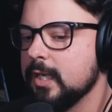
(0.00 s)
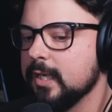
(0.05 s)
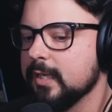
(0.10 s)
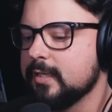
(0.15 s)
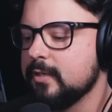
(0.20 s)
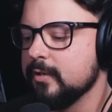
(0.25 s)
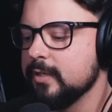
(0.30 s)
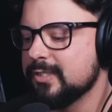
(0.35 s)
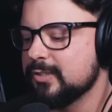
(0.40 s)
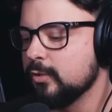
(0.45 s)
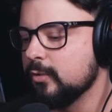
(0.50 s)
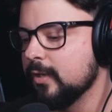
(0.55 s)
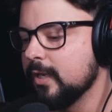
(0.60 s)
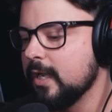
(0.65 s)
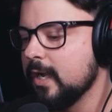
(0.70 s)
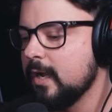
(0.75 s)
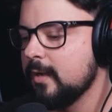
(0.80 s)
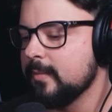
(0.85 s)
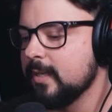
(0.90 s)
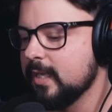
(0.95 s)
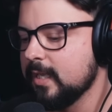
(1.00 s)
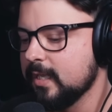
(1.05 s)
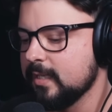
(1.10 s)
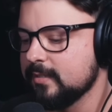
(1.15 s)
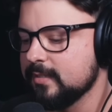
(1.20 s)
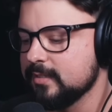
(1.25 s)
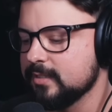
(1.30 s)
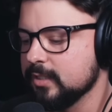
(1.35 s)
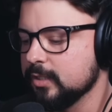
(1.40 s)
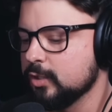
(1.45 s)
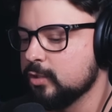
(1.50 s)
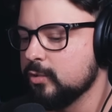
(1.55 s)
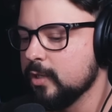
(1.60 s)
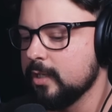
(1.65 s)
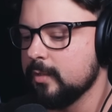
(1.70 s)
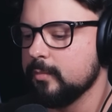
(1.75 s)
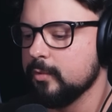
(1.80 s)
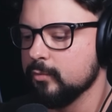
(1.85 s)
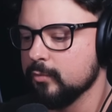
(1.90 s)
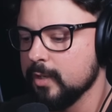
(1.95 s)
Akira Toriyama had this
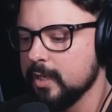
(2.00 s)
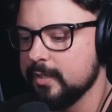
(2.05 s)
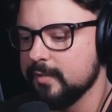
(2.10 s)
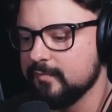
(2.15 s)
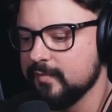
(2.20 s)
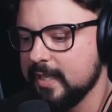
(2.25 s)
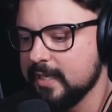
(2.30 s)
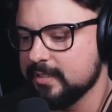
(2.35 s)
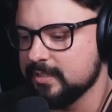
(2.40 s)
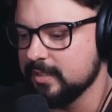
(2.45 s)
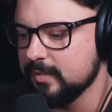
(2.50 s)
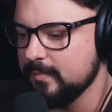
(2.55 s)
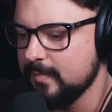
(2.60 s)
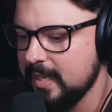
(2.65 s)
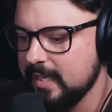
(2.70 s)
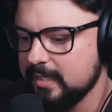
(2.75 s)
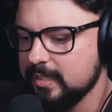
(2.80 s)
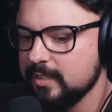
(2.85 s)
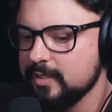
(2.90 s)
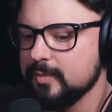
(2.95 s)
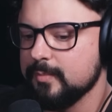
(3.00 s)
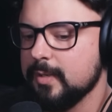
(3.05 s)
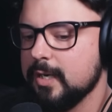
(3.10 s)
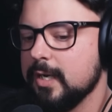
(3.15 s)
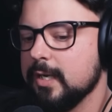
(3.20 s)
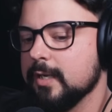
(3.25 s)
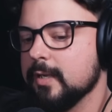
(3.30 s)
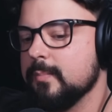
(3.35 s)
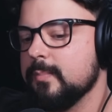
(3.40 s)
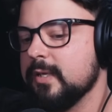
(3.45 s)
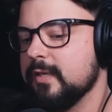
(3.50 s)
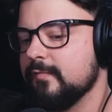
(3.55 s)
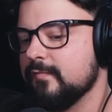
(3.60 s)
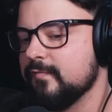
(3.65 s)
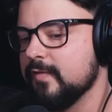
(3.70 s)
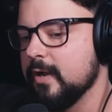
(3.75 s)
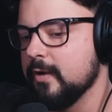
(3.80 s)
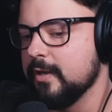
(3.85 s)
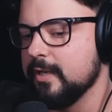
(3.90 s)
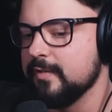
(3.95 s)
incredible run of actually making the manga, being
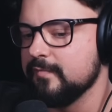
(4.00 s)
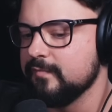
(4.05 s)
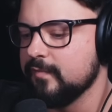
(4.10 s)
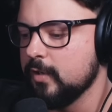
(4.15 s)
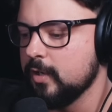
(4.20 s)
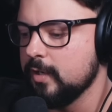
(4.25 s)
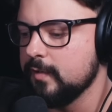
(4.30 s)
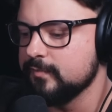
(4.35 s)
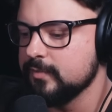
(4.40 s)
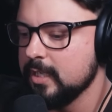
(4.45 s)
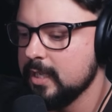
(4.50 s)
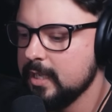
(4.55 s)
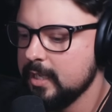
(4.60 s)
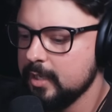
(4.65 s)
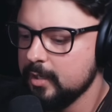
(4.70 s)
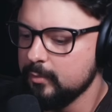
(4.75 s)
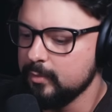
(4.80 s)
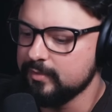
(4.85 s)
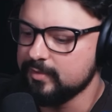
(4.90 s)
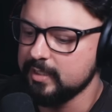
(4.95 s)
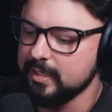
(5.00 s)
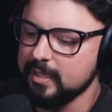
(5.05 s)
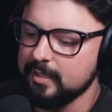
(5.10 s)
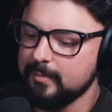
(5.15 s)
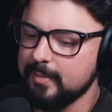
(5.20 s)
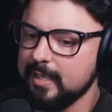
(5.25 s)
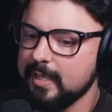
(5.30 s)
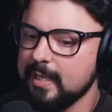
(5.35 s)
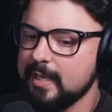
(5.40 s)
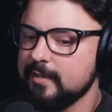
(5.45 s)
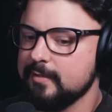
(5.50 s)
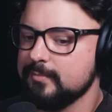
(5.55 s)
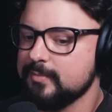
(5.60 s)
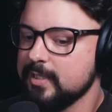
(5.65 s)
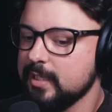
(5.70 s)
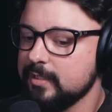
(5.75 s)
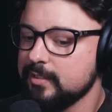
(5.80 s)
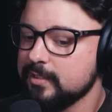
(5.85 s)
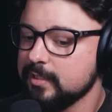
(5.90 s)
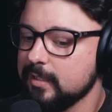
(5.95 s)
very involved with the anime
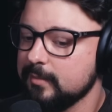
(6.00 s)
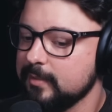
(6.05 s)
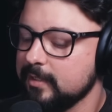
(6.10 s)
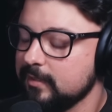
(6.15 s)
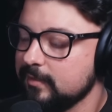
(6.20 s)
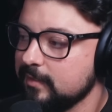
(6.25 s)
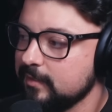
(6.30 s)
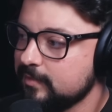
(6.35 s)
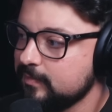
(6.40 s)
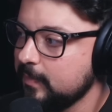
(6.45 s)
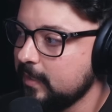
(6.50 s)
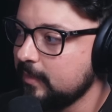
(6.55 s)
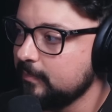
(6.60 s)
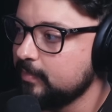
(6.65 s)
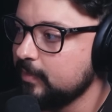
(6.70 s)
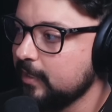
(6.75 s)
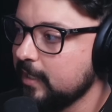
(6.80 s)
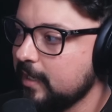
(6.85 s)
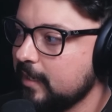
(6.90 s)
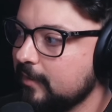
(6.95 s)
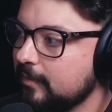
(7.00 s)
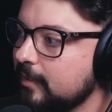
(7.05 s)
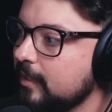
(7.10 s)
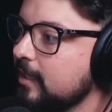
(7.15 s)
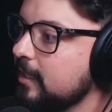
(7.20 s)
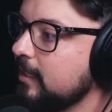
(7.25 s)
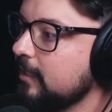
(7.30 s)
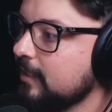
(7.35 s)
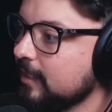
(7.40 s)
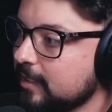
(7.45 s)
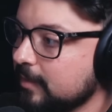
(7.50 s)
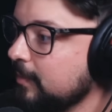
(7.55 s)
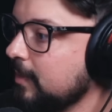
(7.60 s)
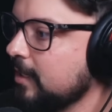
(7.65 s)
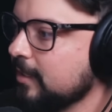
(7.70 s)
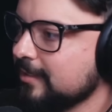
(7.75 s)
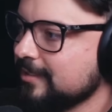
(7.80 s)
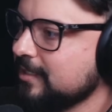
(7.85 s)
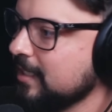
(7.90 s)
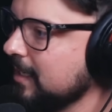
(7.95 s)
adaptation. I mean, this man put out like a
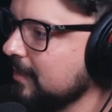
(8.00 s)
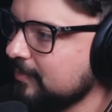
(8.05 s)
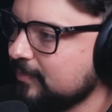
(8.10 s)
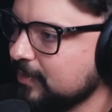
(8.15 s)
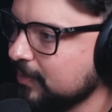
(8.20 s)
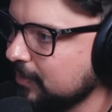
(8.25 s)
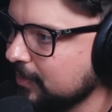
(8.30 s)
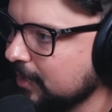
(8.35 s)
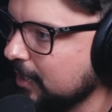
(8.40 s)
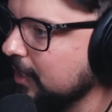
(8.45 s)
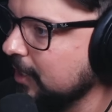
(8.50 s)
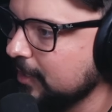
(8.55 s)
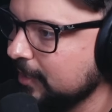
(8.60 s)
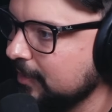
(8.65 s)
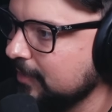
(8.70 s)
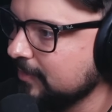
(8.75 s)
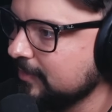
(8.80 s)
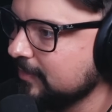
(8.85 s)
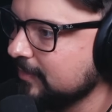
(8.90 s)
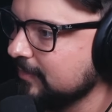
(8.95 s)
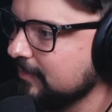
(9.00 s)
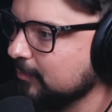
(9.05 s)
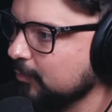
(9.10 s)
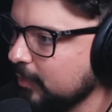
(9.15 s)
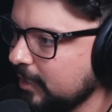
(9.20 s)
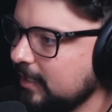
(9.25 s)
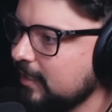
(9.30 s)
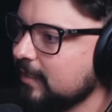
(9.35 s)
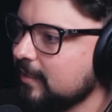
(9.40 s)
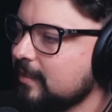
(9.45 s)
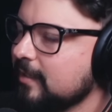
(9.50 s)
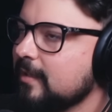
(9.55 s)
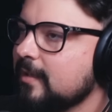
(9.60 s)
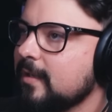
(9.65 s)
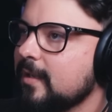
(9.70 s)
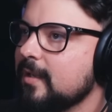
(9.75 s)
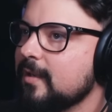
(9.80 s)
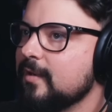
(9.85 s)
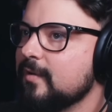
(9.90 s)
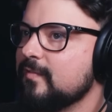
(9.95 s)
manga chapter a week
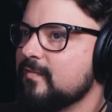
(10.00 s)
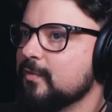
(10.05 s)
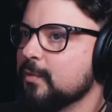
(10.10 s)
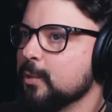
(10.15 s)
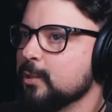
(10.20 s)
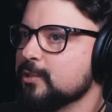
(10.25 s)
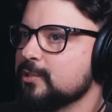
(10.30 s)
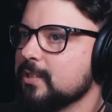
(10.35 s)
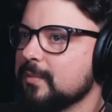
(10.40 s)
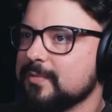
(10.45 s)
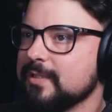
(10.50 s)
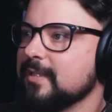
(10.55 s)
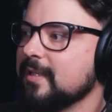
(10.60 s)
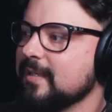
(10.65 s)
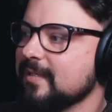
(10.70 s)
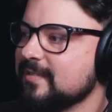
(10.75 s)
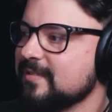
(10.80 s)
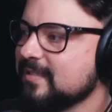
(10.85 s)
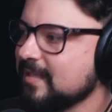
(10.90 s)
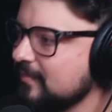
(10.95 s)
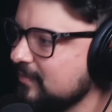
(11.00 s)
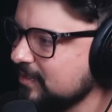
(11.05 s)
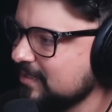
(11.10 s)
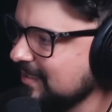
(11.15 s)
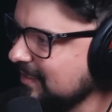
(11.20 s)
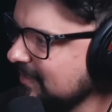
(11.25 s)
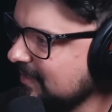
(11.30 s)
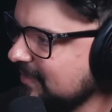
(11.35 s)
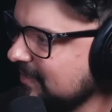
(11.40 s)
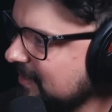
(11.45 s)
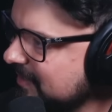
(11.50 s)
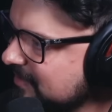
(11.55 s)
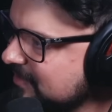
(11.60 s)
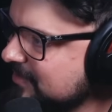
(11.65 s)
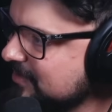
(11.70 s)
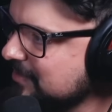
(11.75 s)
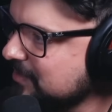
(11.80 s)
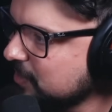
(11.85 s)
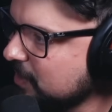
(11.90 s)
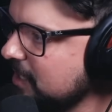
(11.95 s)
for something like 17
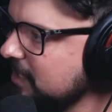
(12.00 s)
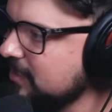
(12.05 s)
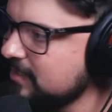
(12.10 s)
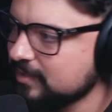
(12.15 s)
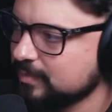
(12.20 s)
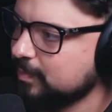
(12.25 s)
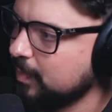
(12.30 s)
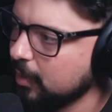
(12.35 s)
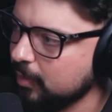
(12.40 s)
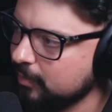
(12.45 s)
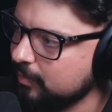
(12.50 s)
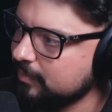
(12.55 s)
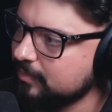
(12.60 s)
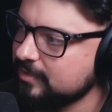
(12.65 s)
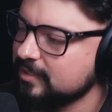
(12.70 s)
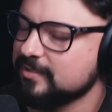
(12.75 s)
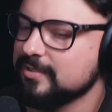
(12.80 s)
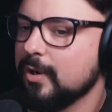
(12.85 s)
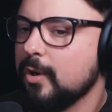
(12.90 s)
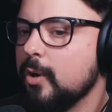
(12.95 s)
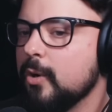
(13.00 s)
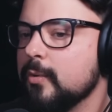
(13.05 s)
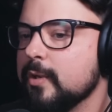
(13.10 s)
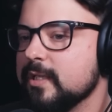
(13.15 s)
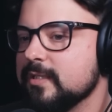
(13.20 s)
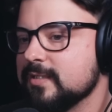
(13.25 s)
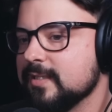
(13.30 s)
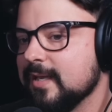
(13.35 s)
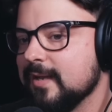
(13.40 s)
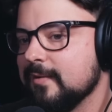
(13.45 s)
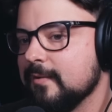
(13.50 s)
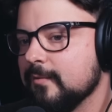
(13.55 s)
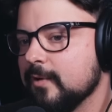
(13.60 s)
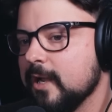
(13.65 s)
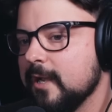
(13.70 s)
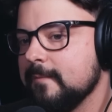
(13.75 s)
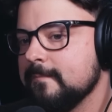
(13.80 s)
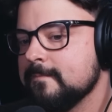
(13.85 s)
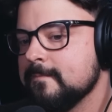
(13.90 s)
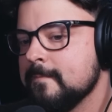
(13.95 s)
years straight. Just boom, just always there,
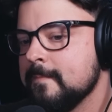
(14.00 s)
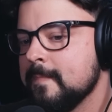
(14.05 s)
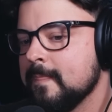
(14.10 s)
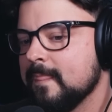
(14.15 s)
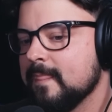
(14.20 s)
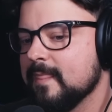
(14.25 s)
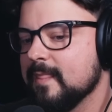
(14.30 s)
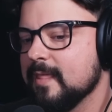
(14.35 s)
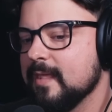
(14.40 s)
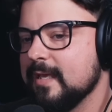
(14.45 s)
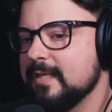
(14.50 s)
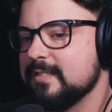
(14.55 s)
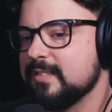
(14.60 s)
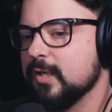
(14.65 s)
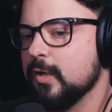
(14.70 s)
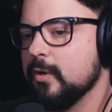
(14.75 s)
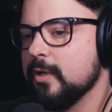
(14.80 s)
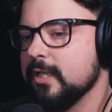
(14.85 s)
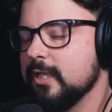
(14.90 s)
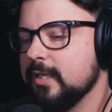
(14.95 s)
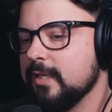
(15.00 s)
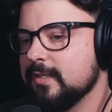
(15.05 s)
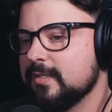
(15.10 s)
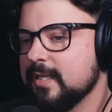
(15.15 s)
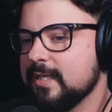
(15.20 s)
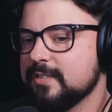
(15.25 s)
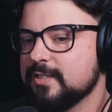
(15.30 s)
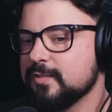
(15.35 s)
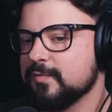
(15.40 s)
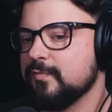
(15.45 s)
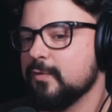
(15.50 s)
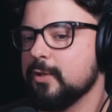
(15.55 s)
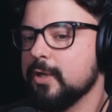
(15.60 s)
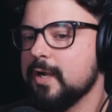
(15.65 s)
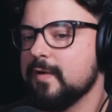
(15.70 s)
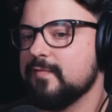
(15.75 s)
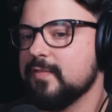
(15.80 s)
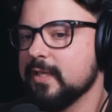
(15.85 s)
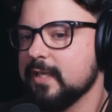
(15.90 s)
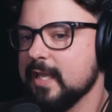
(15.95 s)
right? And so he takes his foot
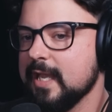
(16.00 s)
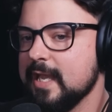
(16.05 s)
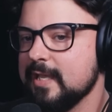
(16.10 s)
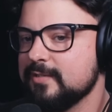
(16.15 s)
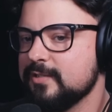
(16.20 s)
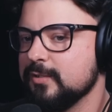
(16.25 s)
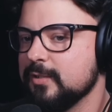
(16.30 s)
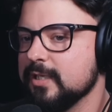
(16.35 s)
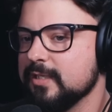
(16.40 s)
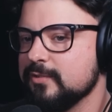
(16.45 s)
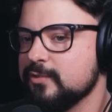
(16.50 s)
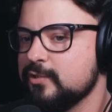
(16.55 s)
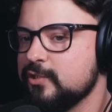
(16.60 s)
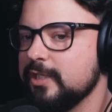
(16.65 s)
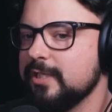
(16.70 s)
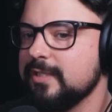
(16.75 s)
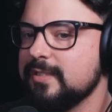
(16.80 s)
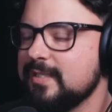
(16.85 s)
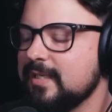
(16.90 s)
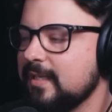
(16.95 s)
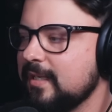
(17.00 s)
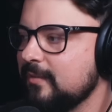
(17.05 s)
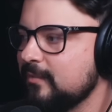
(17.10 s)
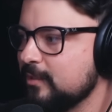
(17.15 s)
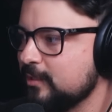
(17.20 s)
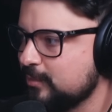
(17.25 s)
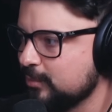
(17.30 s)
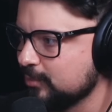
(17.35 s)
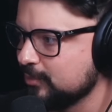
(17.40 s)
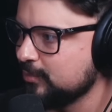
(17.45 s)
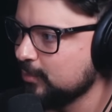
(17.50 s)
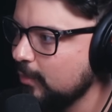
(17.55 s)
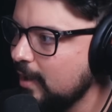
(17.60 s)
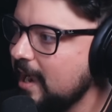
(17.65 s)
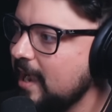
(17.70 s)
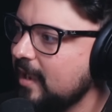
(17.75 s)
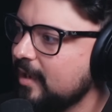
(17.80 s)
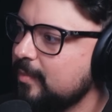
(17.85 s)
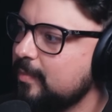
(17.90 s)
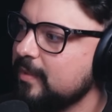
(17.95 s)
off the gas. You get GT, which was
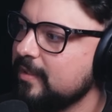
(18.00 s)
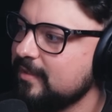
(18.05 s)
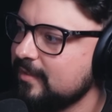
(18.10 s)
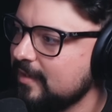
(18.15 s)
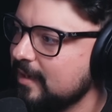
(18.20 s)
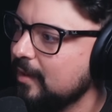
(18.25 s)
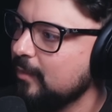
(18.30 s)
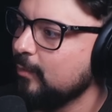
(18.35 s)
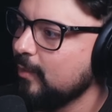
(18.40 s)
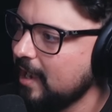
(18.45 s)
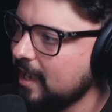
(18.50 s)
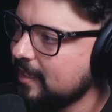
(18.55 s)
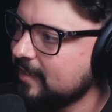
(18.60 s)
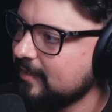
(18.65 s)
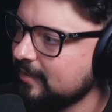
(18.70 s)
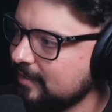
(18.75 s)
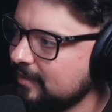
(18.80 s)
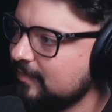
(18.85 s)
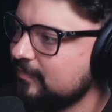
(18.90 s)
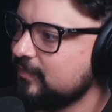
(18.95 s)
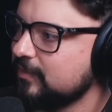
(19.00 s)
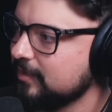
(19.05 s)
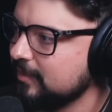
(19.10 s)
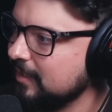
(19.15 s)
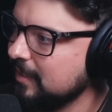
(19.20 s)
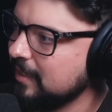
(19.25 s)
whack, but not whack enough to